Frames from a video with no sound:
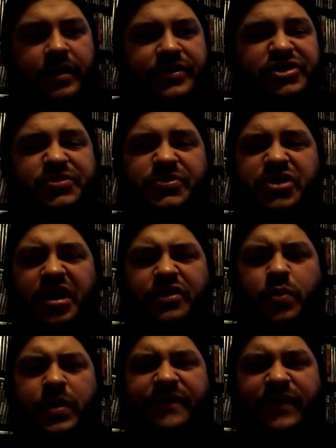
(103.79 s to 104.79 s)
This was
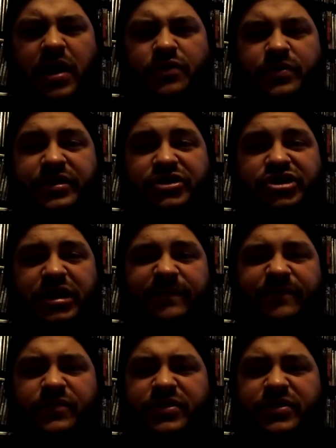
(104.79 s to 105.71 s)
another one I found really cheap for